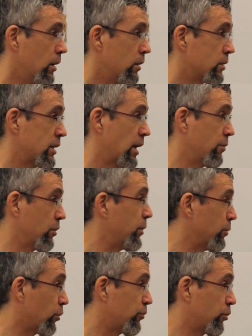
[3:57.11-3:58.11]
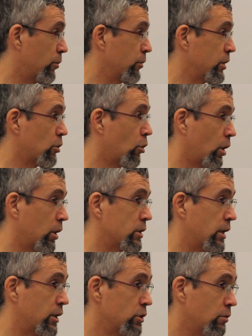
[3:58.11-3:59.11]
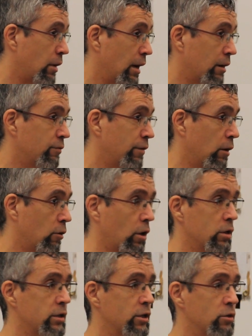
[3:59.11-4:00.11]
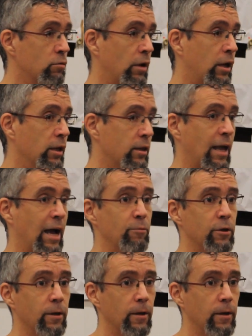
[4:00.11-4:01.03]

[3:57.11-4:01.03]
7 people from this organization, rank-and-file organization, were kidnapped,